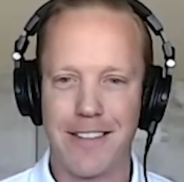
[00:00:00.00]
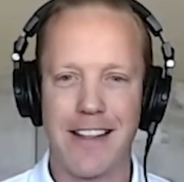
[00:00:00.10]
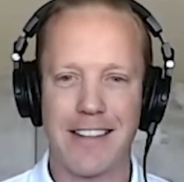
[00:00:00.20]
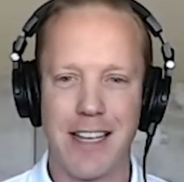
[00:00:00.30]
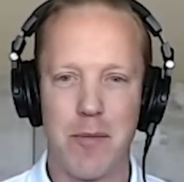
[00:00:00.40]

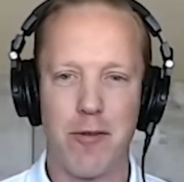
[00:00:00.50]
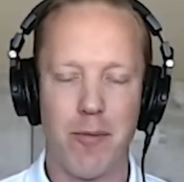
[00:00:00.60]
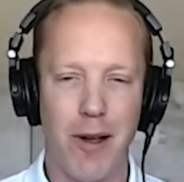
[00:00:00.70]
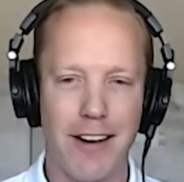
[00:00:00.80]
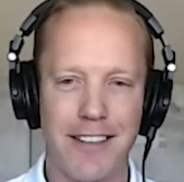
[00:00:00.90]
that type of
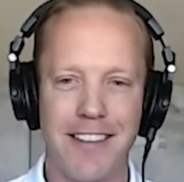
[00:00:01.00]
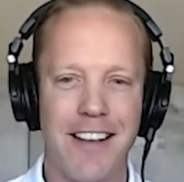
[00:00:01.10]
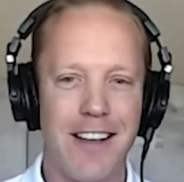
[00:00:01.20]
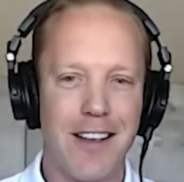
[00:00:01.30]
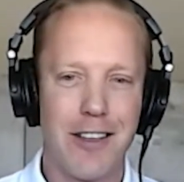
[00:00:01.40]
product,
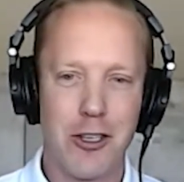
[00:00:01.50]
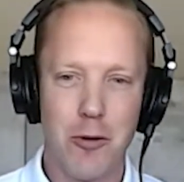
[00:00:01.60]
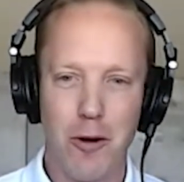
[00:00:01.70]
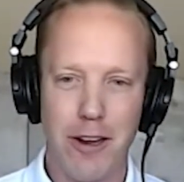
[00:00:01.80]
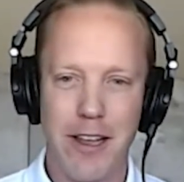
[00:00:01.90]

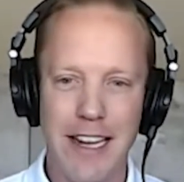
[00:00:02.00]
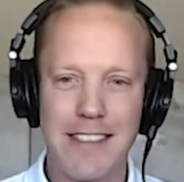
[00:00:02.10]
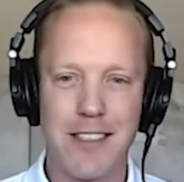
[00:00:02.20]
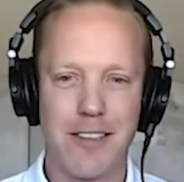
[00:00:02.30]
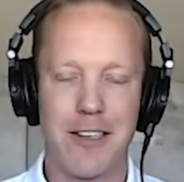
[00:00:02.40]
you are
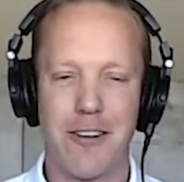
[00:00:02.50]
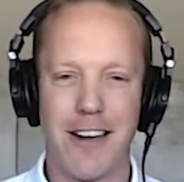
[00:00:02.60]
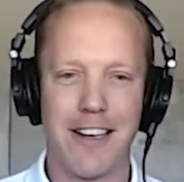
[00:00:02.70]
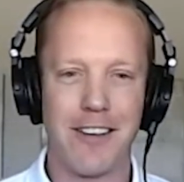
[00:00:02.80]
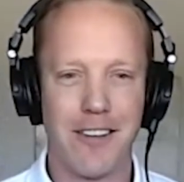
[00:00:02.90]
instantly
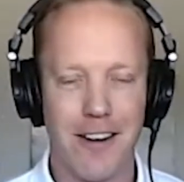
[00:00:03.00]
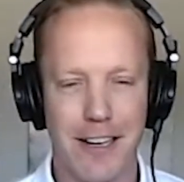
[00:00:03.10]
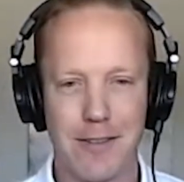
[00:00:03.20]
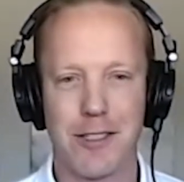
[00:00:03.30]
creating creative.